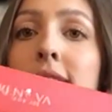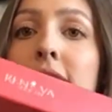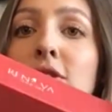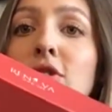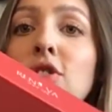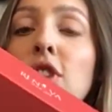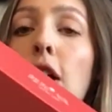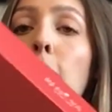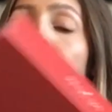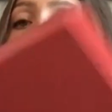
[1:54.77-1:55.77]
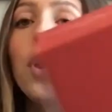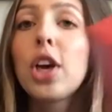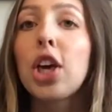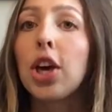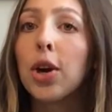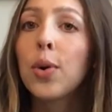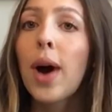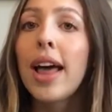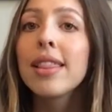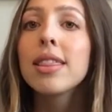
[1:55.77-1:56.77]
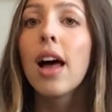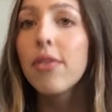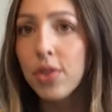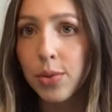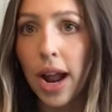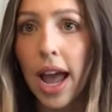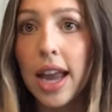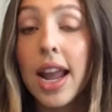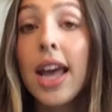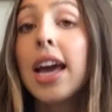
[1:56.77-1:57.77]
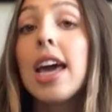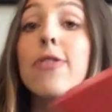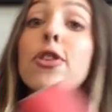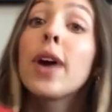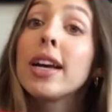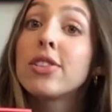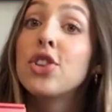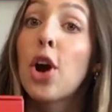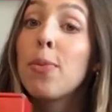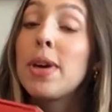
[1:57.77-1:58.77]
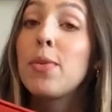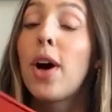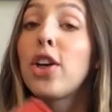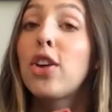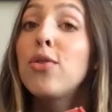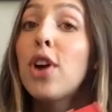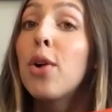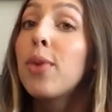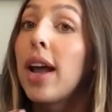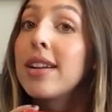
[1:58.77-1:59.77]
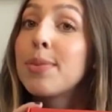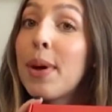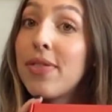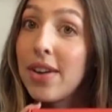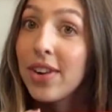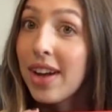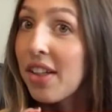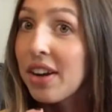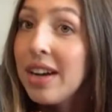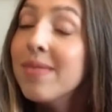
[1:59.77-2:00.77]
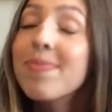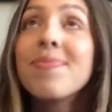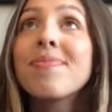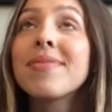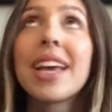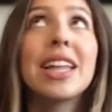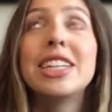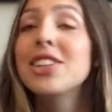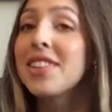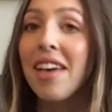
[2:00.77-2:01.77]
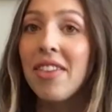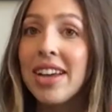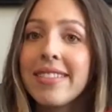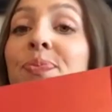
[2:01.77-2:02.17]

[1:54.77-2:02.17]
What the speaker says: It's so cute. I love the red. If you guys know me well, you know red is my favorite color. Just love it.